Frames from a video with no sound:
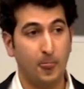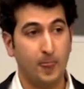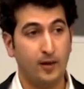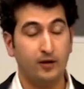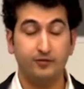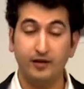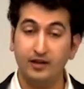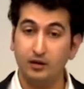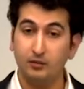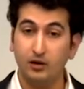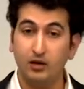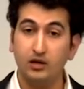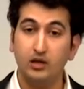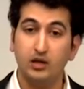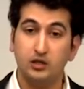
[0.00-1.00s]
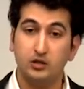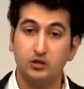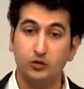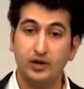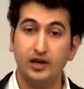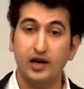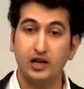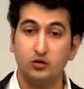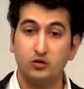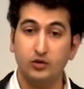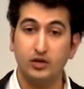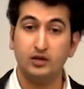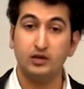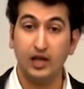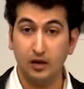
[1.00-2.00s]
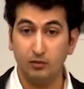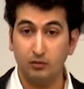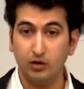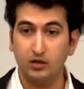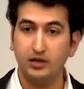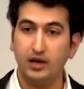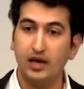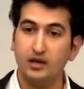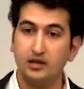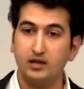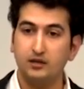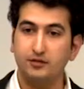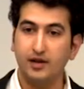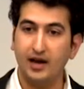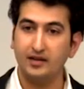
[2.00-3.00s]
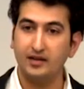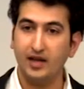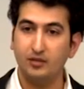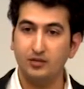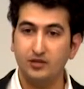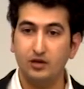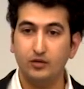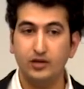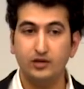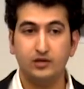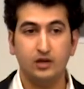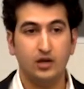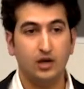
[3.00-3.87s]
available 300 labeled NDVI time series